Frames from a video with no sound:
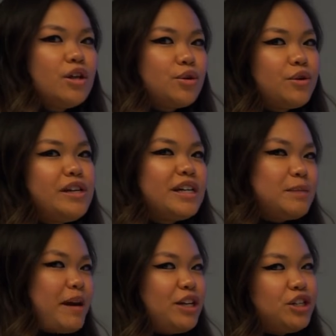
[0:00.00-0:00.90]
Through the
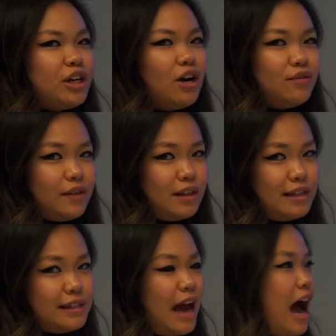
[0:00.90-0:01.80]
expansion of
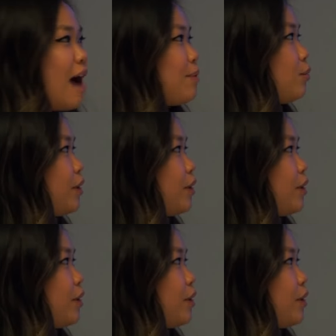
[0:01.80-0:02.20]
this app,